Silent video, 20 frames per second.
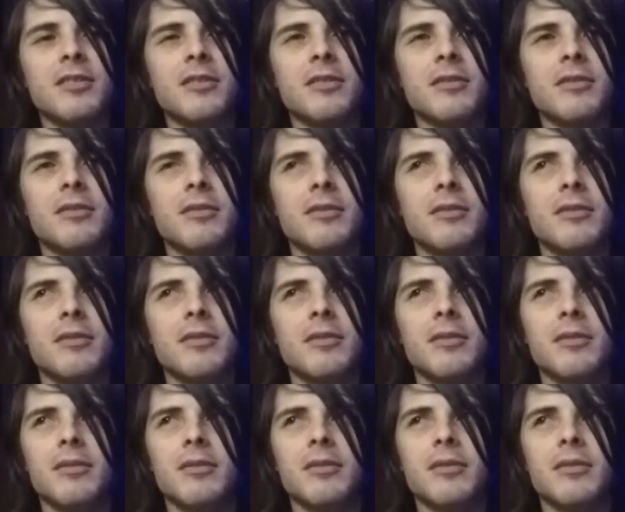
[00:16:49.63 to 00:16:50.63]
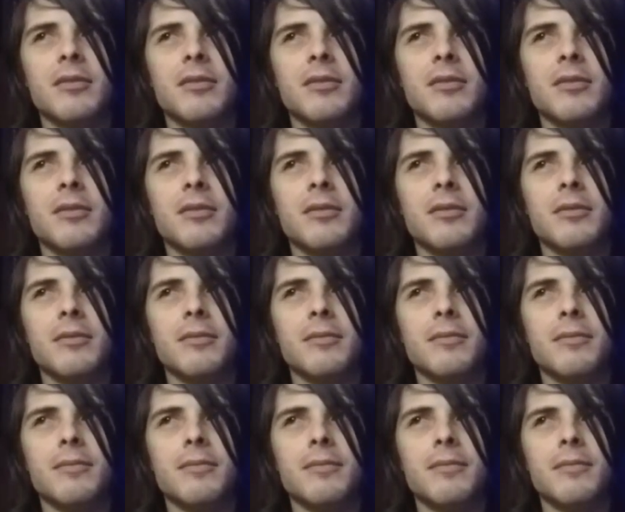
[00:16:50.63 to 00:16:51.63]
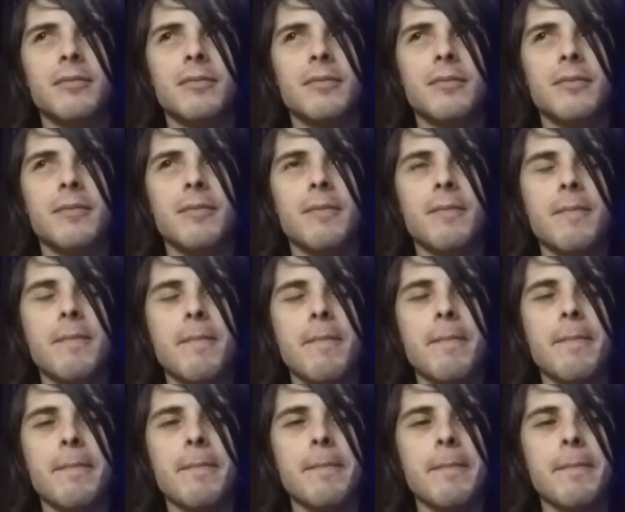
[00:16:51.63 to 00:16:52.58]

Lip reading: (silence)